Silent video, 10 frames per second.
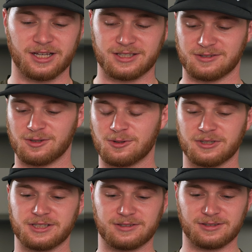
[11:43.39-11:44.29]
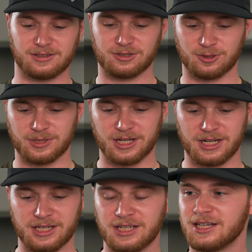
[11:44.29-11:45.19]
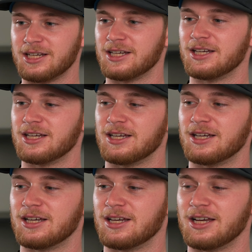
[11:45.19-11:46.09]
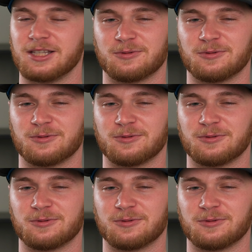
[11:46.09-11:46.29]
It's literally so tiny. It's